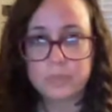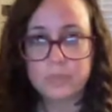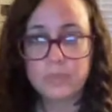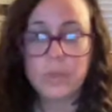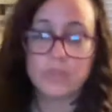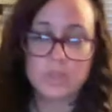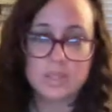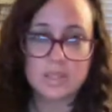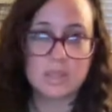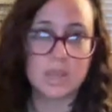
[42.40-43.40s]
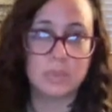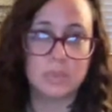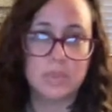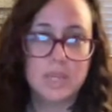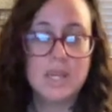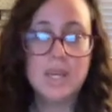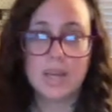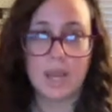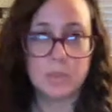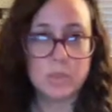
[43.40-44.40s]
For this example,
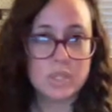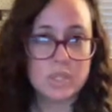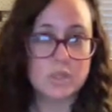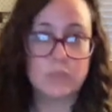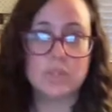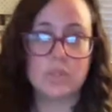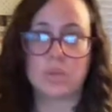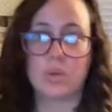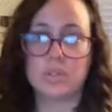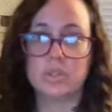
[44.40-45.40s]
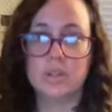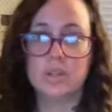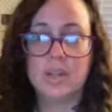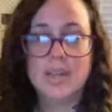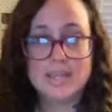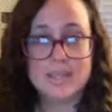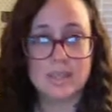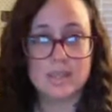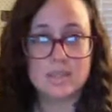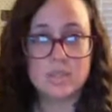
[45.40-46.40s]
I'm going to use the research question, does
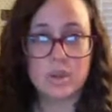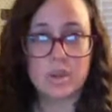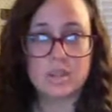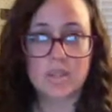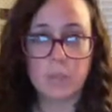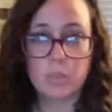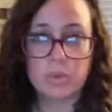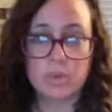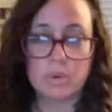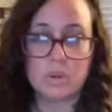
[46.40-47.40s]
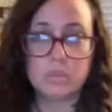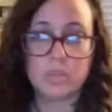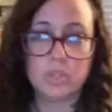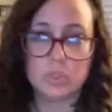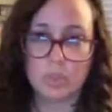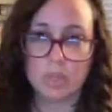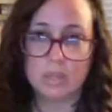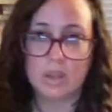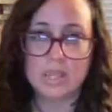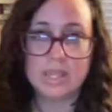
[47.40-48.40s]
the drug dipyridamole reduce blood
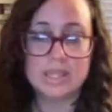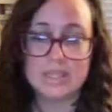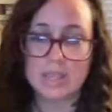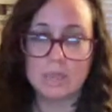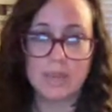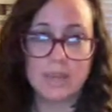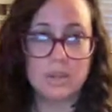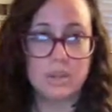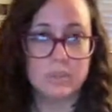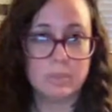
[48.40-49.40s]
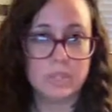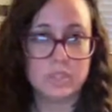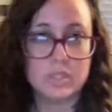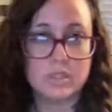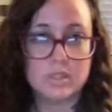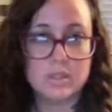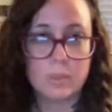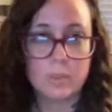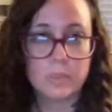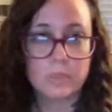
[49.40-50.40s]
clotting in diabetic COVID patients?
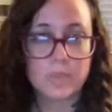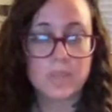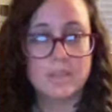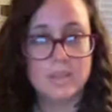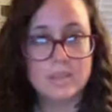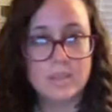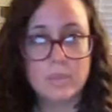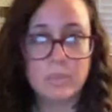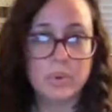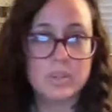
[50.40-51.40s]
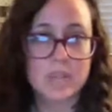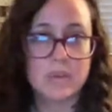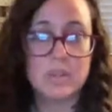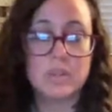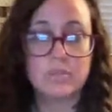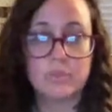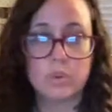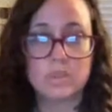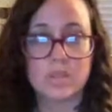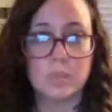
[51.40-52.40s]
This can be broken down into 4
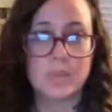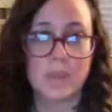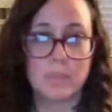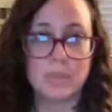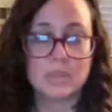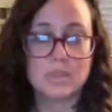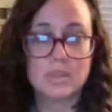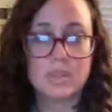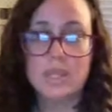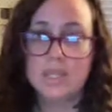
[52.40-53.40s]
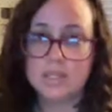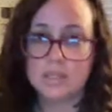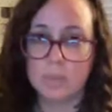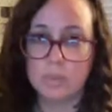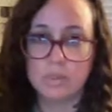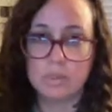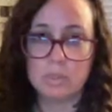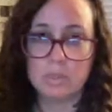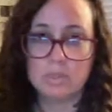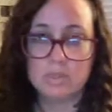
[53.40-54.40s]
subtopics:
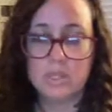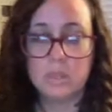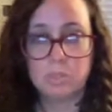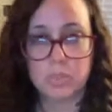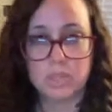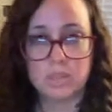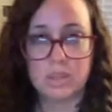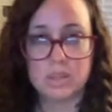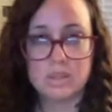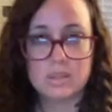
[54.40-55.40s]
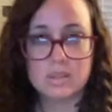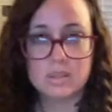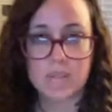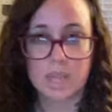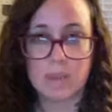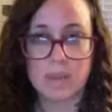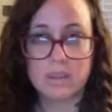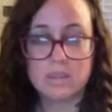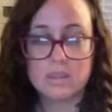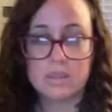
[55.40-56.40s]
dipyridamole, blood clots,
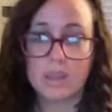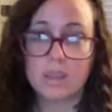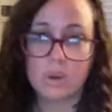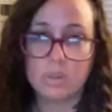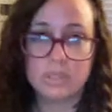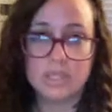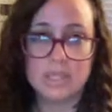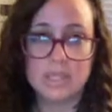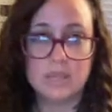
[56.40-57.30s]
diabetics, and COVID-19.